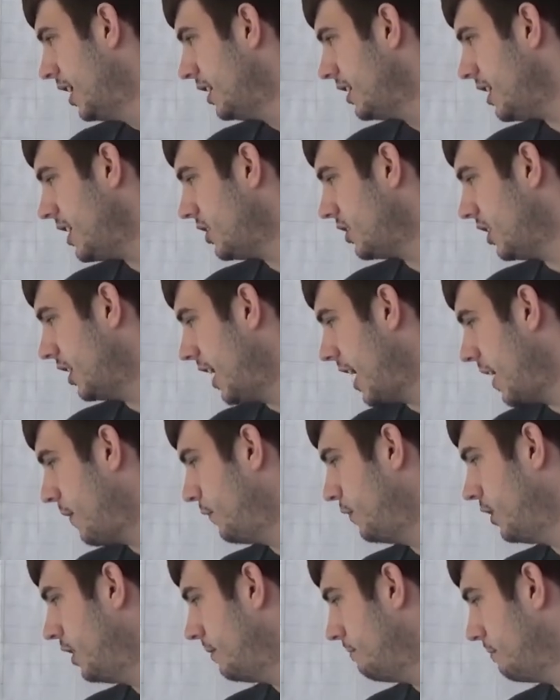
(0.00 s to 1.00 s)
Decent
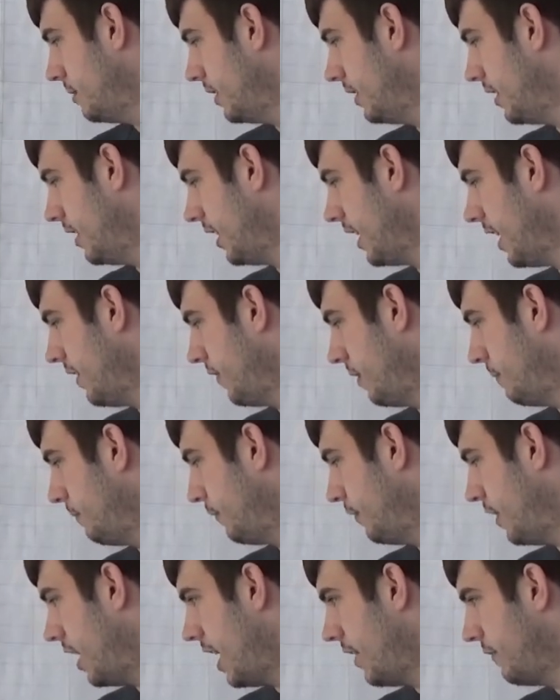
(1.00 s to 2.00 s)
effort, but i give him
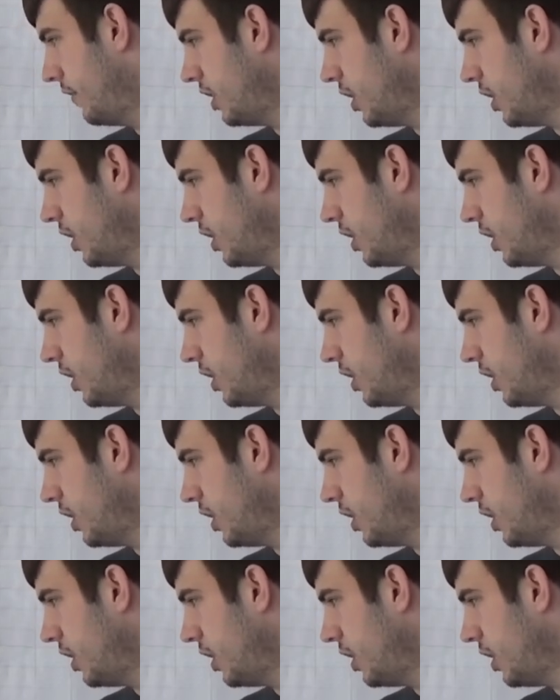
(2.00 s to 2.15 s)
five.